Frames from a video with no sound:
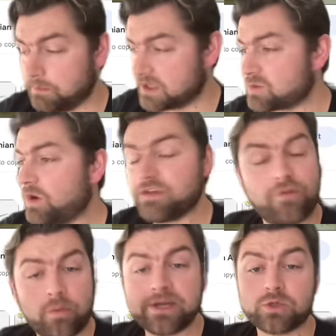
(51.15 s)
while the
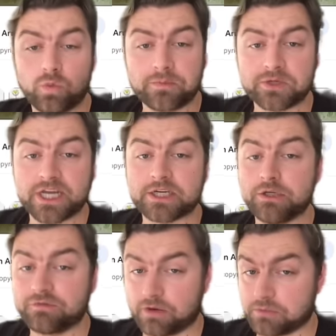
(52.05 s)
formation would protect you
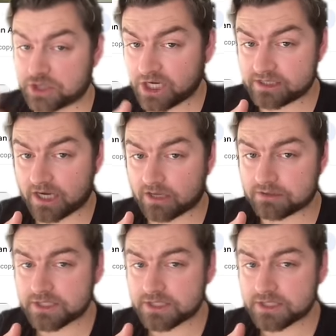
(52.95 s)
from projectiles,